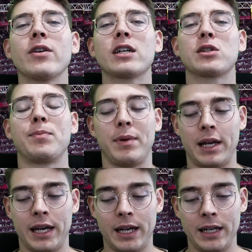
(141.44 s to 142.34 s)
to
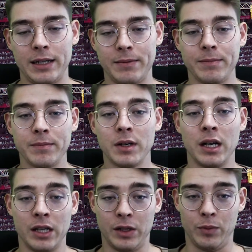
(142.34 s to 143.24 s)
explain
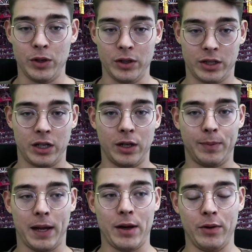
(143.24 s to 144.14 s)
the World
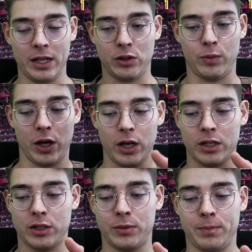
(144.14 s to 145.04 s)
Cup, how this
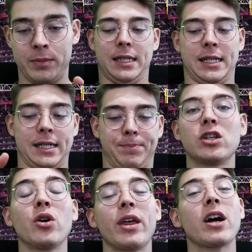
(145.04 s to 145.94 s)
works.
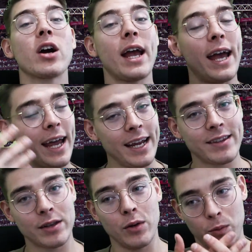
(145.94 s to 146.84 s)
So there are
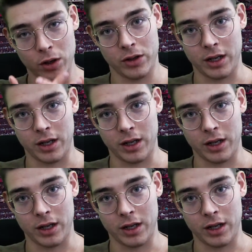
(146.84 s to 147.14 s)
8 World